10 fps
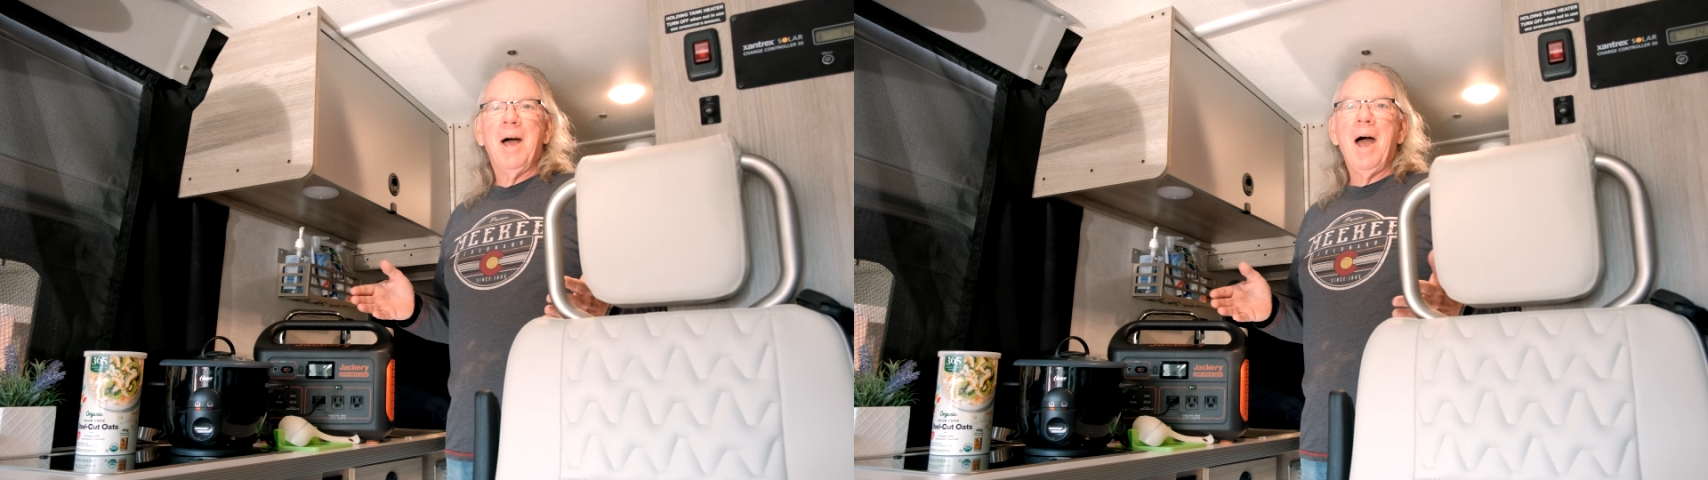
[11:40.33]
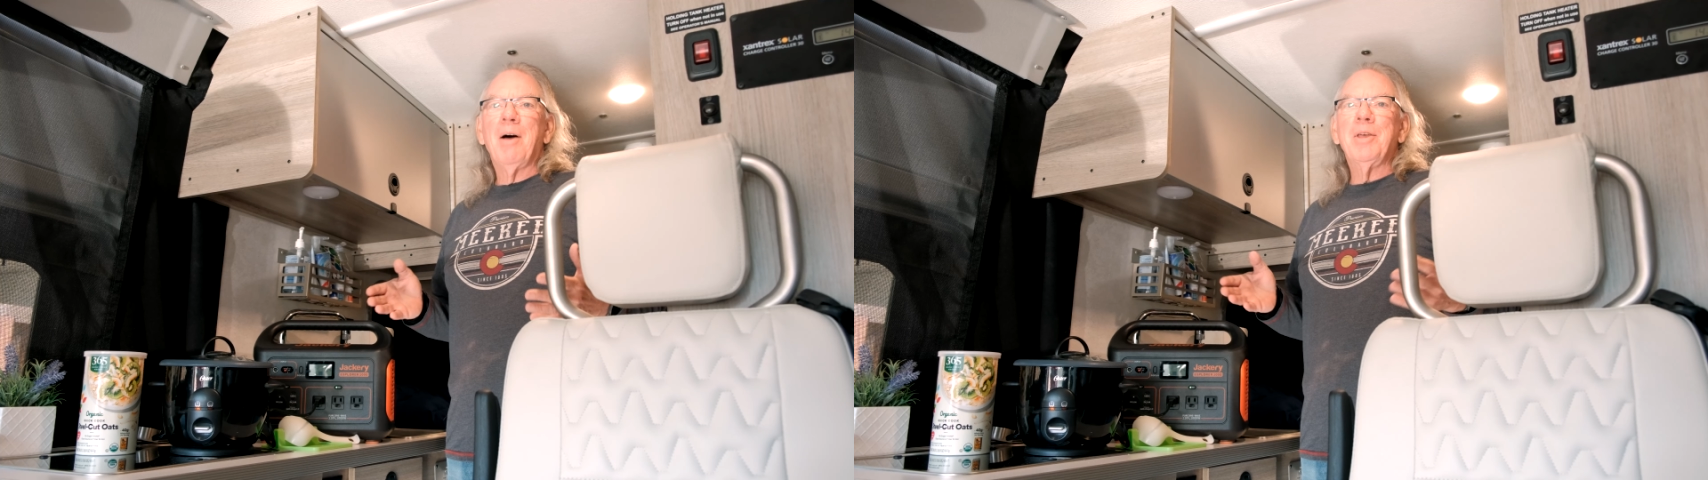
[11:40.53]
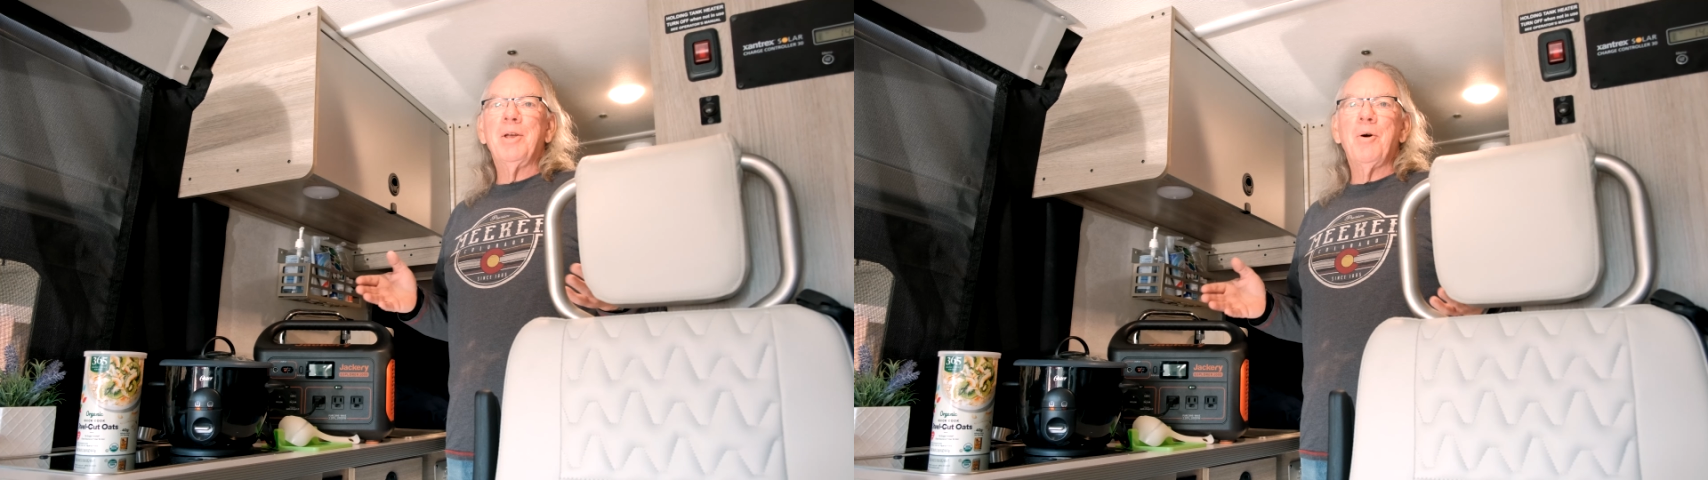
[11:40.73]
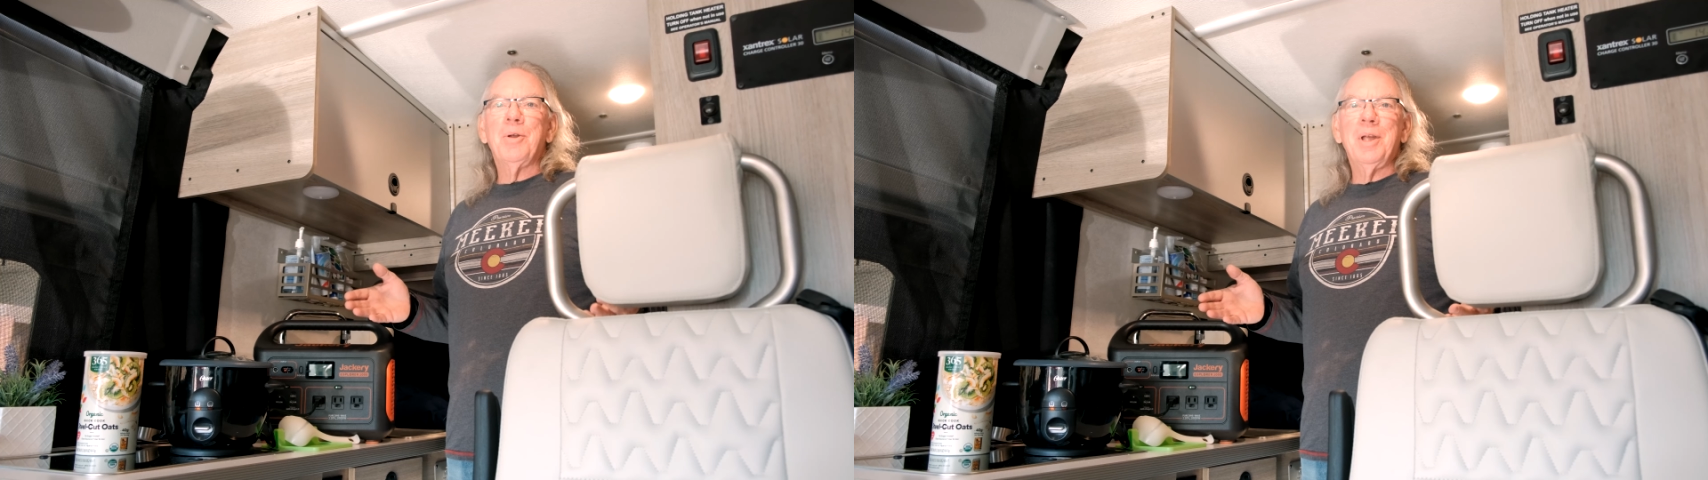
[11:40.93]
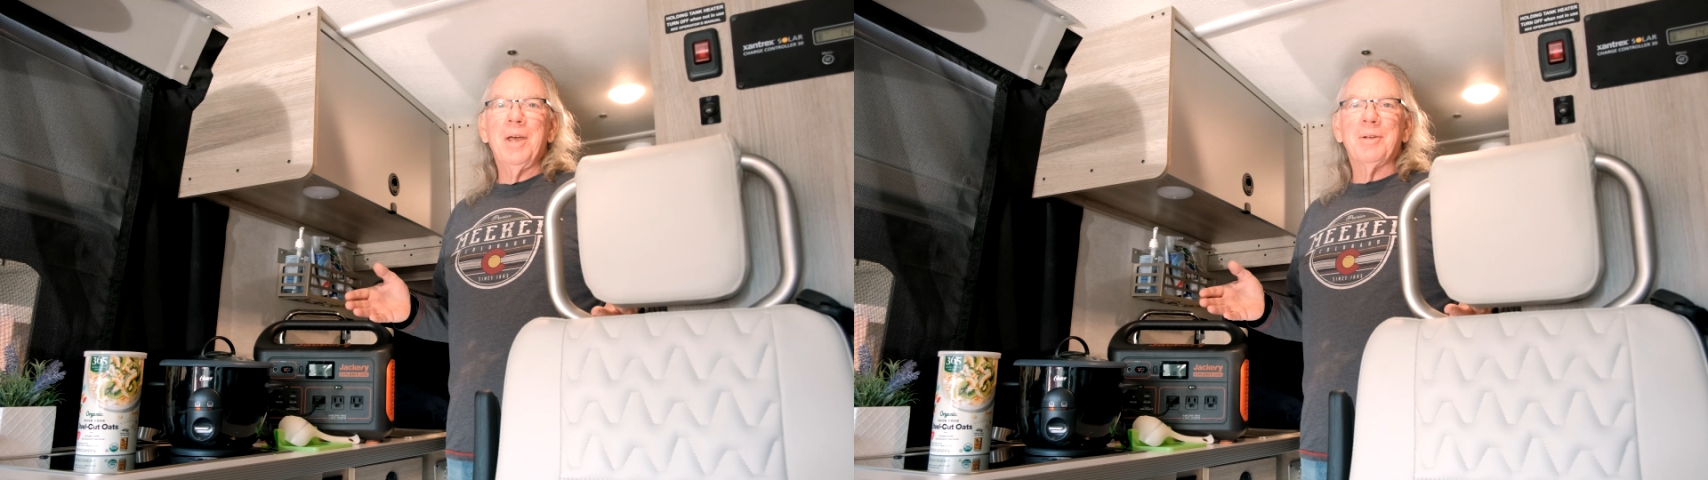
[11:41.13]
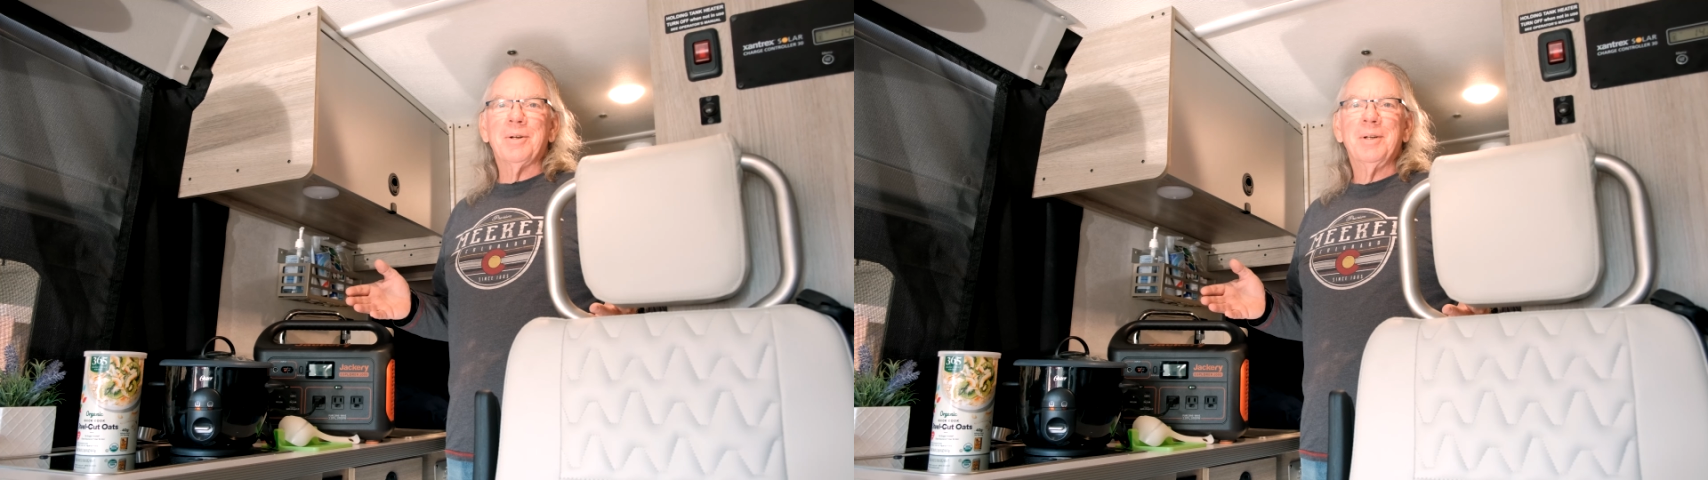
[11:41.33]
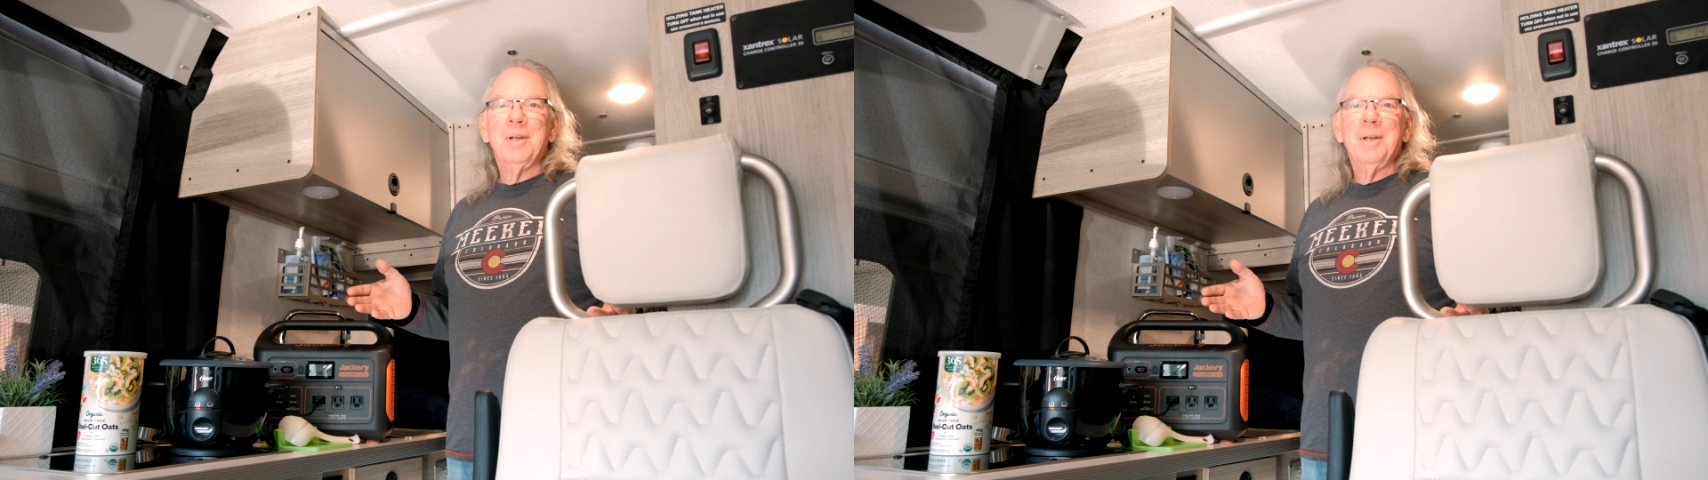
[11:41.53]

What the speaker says: how they go together.